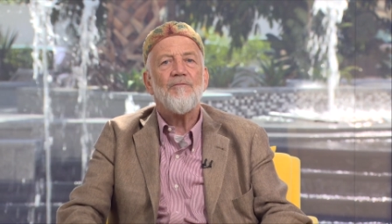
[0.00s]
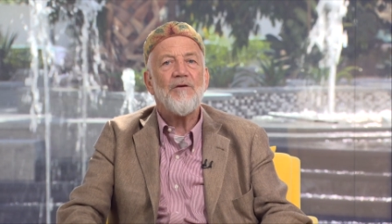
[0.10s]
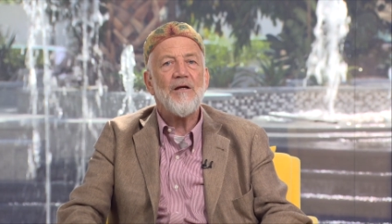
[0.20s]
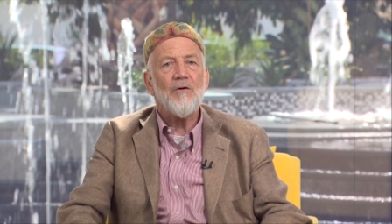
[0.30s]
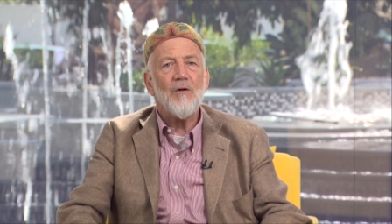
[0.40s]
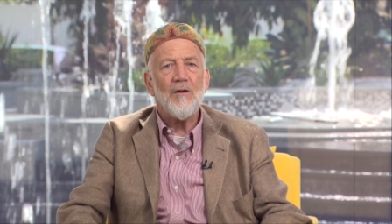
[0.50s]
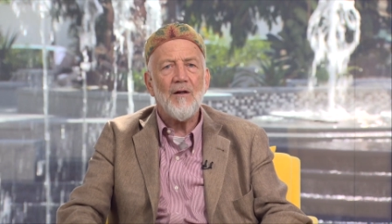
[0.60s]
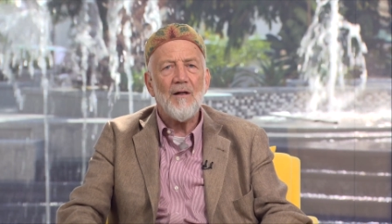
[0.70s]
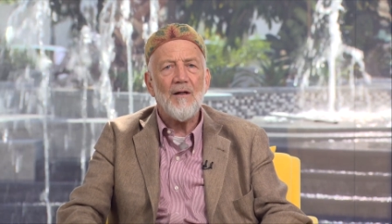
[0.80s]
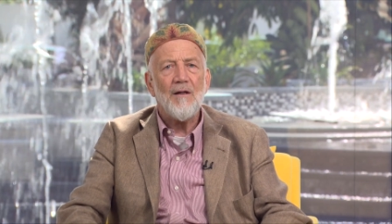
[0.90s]
Fear
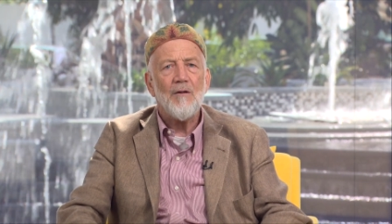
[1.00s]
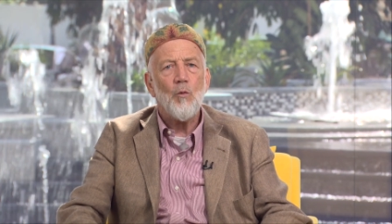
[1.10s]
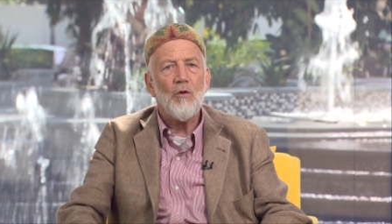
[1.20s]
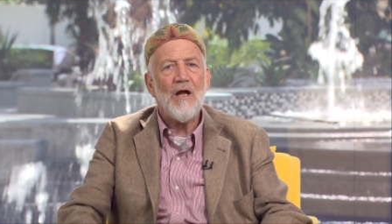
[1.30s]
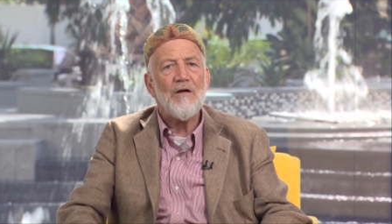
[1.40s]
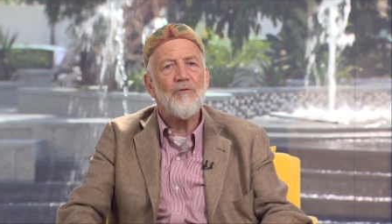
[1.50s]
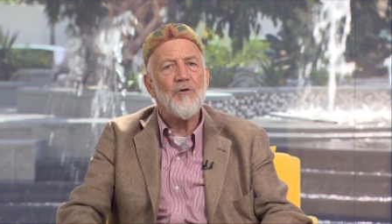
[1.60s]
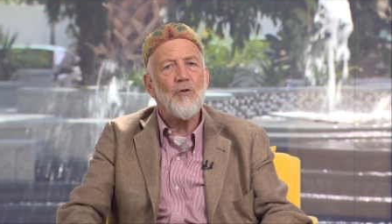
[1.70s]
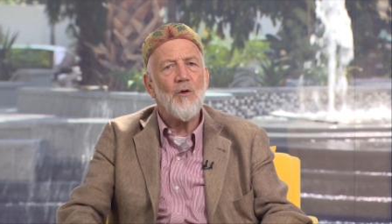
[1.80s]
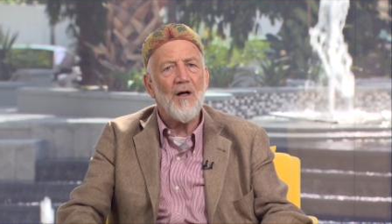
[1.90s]
Allah wherever
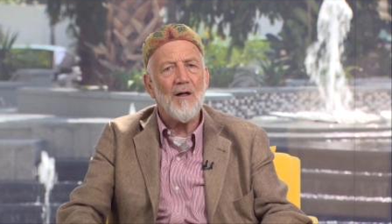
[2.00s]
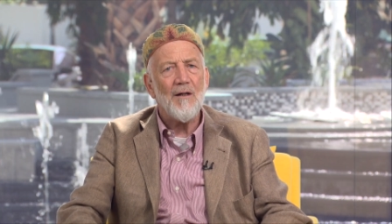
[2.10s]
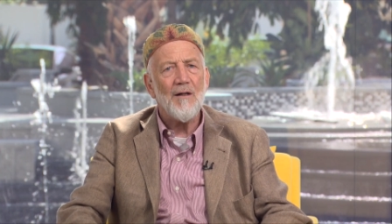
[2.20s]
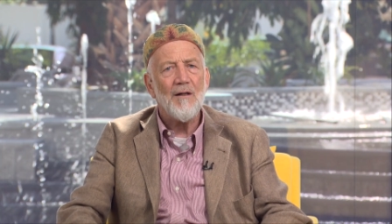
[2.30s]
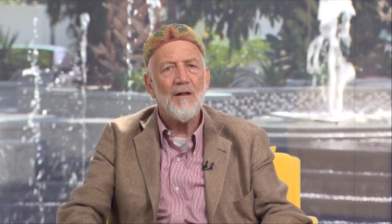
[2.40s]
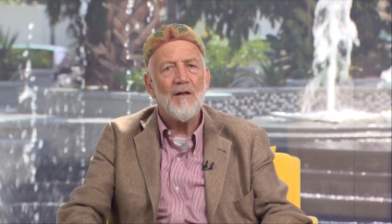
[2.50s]
you are.